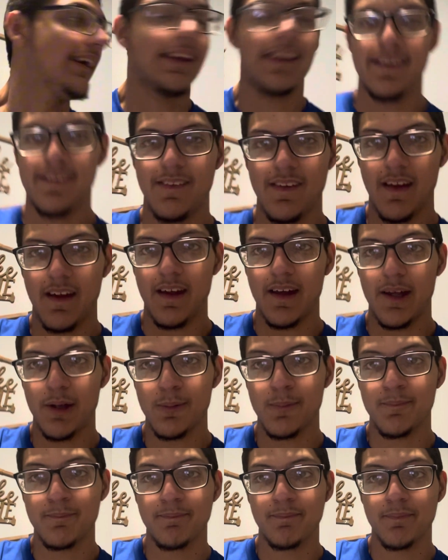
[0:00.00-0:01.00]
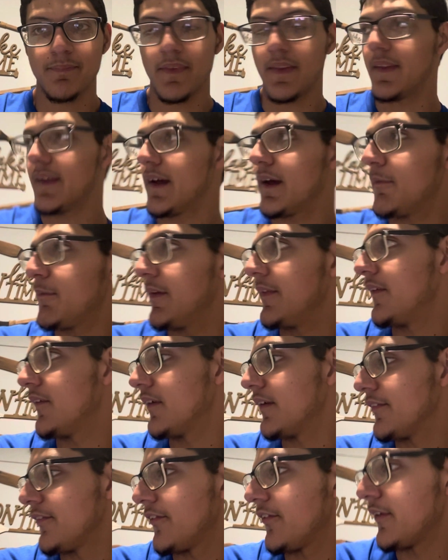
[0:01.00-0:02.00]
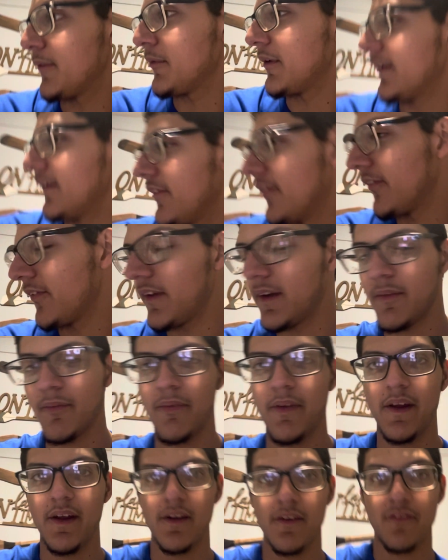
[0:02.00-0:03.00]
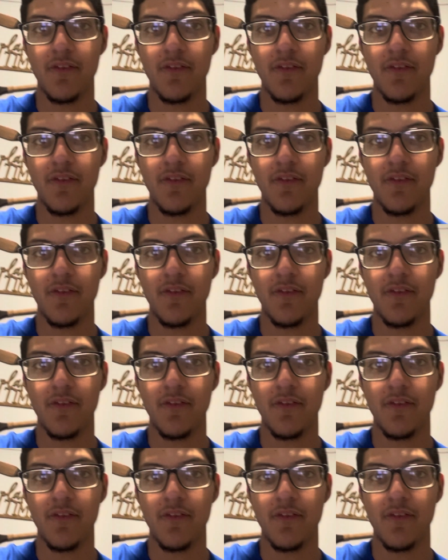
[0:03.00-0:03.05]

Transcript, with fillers: yeah. I'll be doing some other stuff later